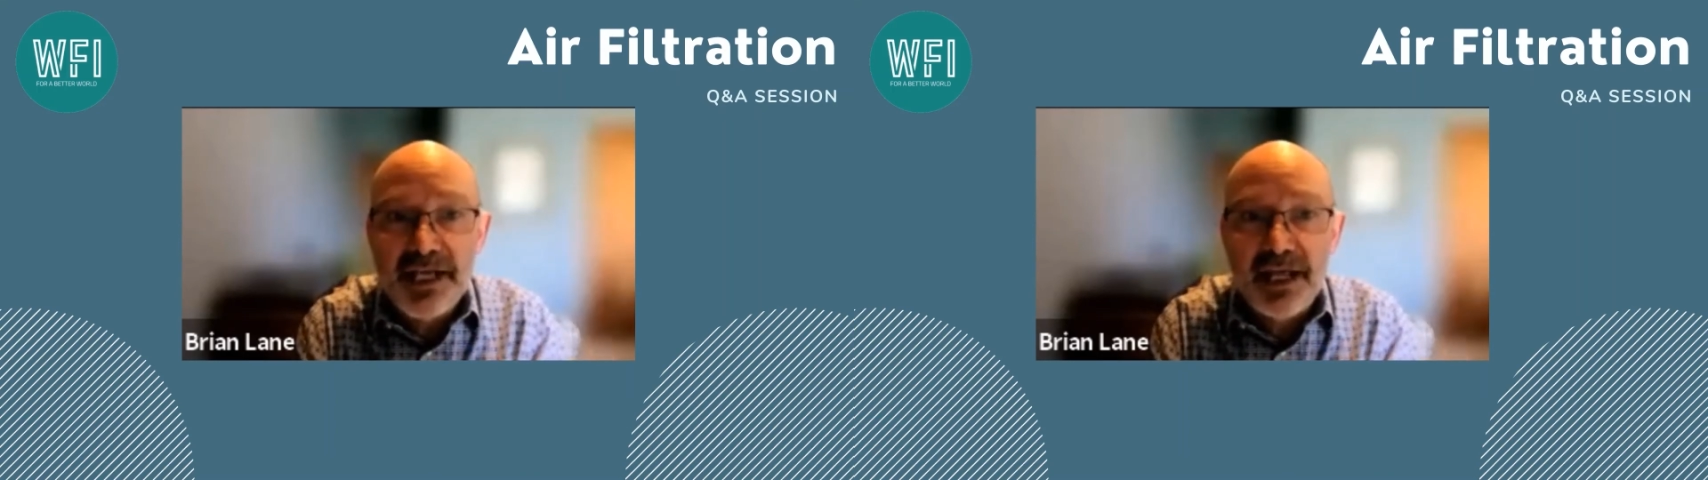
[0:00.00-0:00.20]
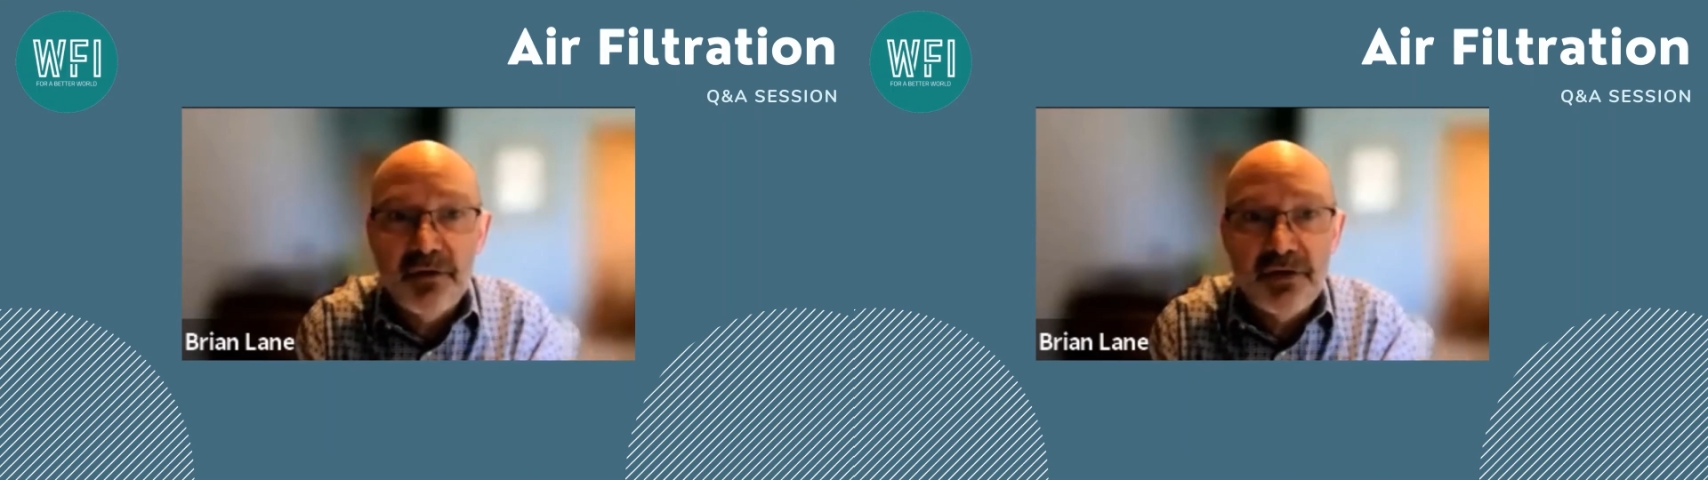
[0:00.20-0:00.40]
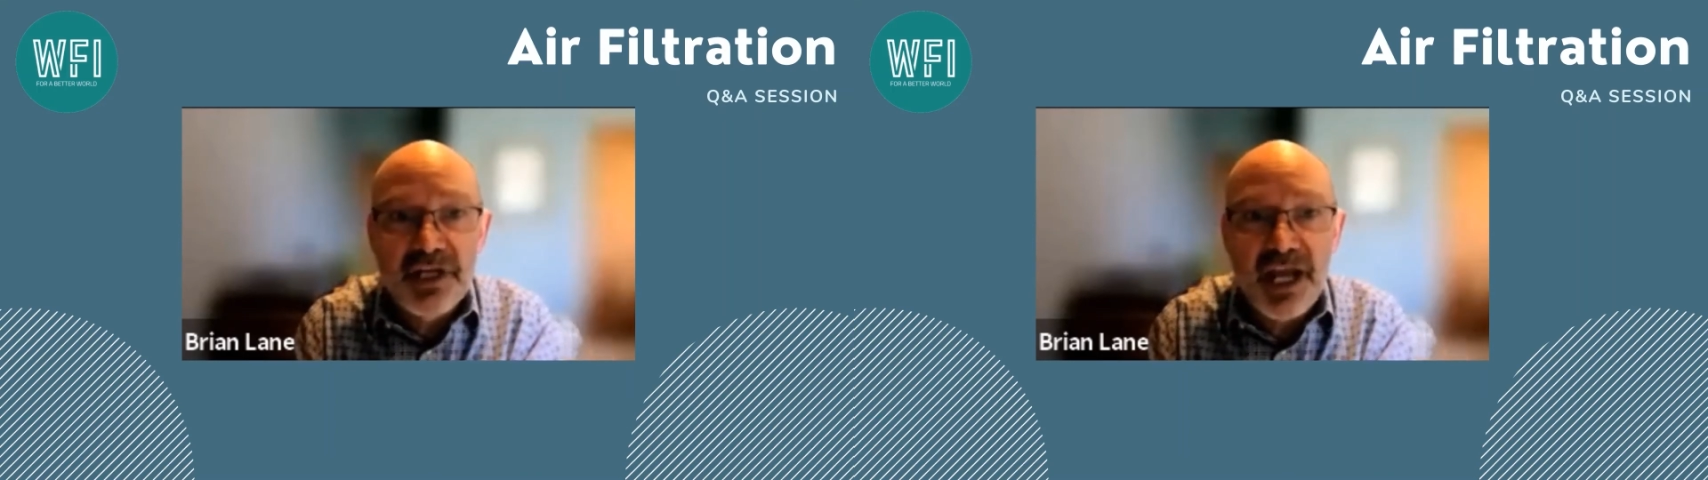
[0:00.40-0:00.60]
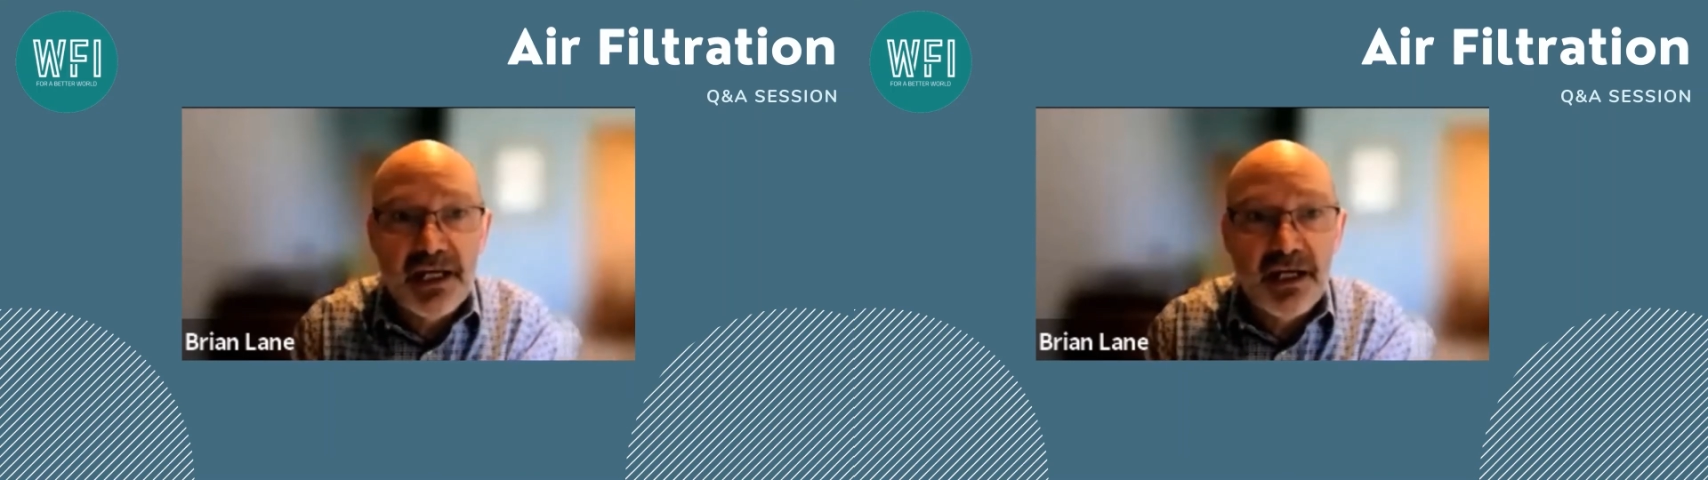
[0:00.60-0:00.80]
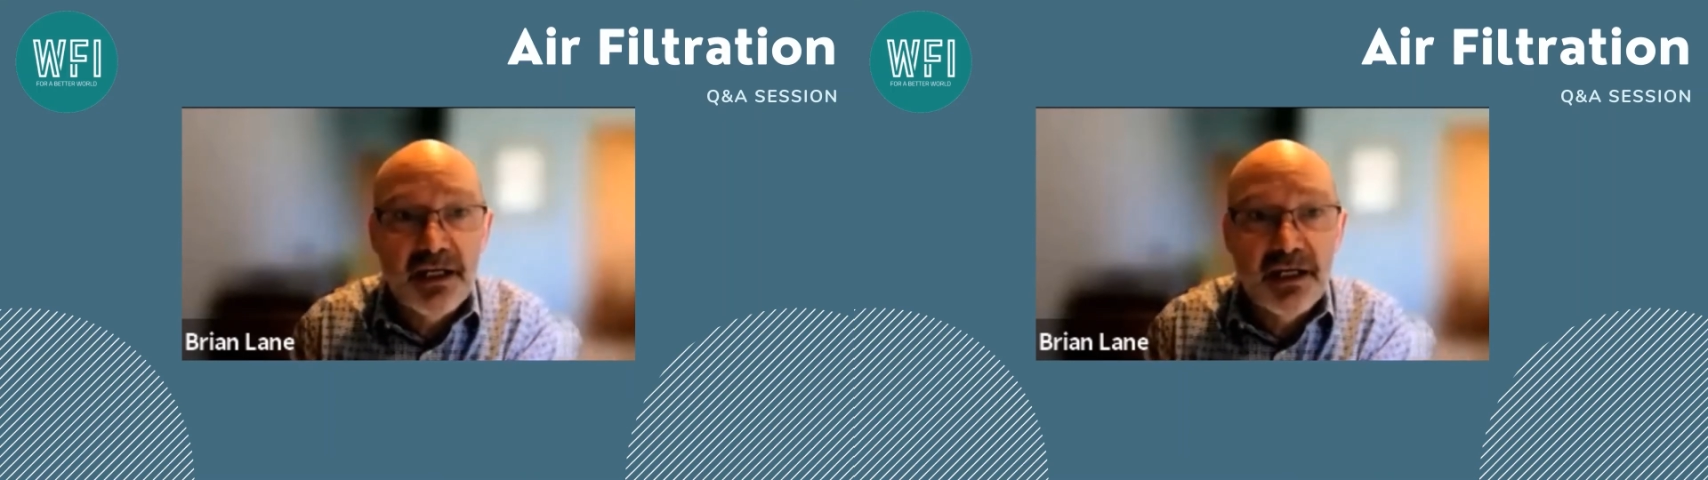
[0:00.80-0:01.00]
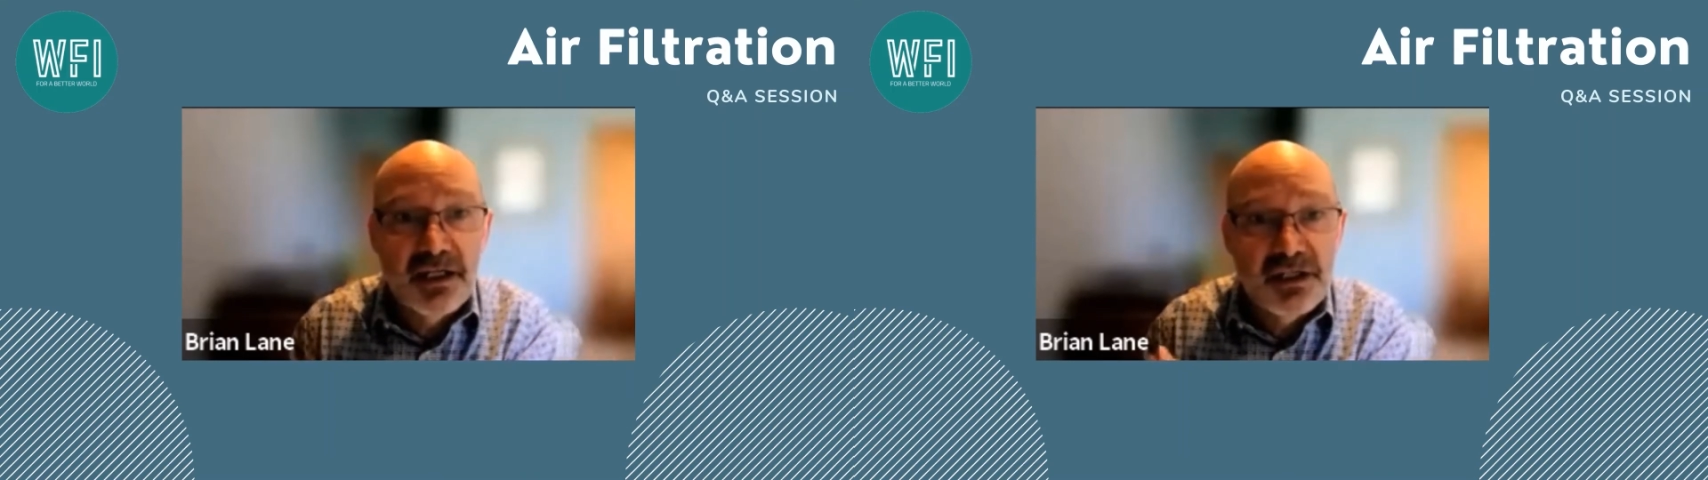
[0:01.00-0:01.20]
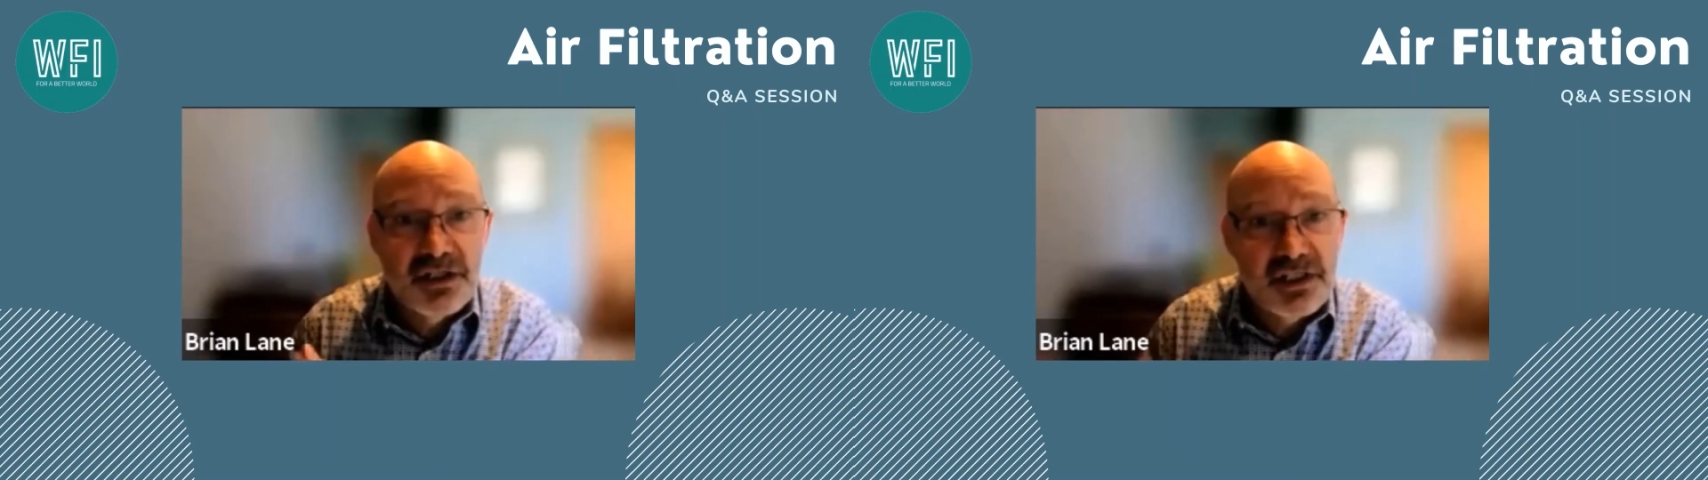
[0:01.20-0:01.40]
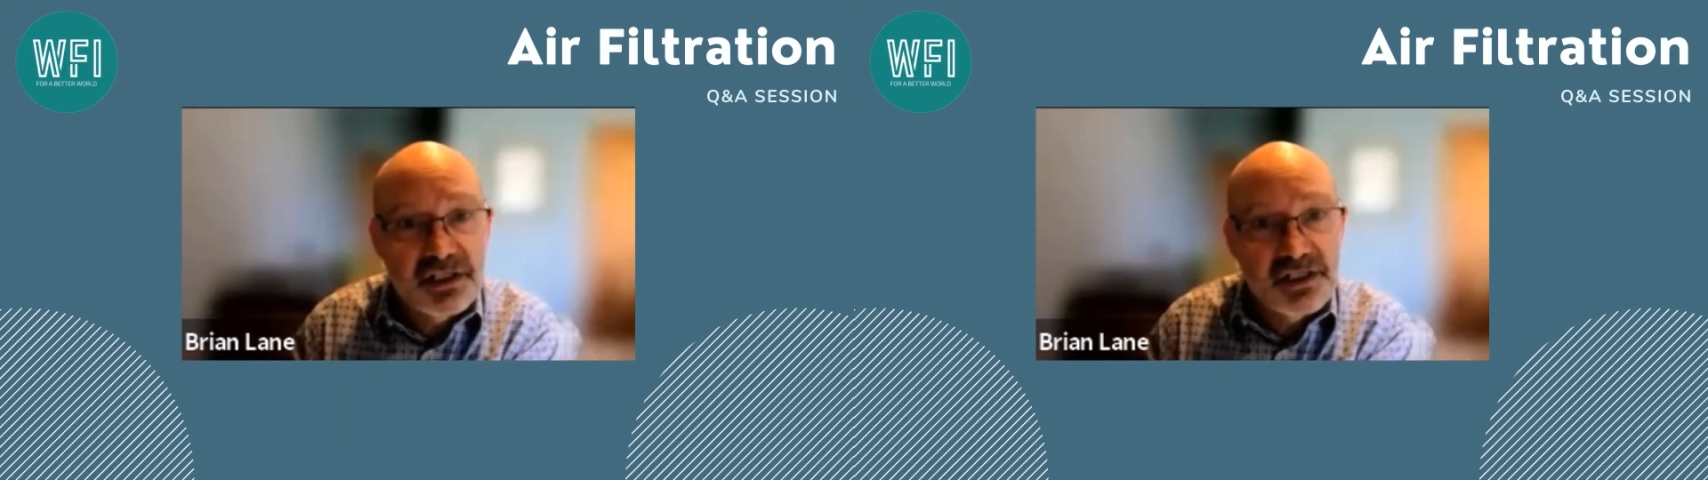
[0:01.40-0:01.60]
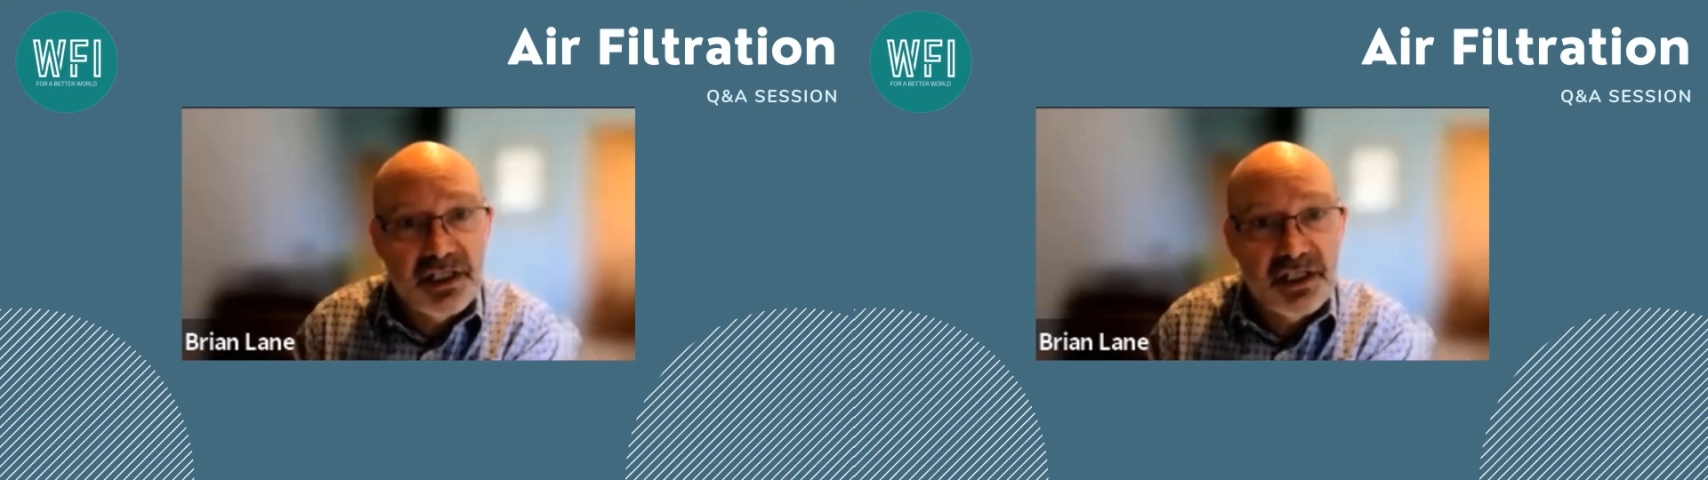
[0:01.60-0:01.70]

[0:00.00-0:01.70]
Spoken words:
tighter and tighter to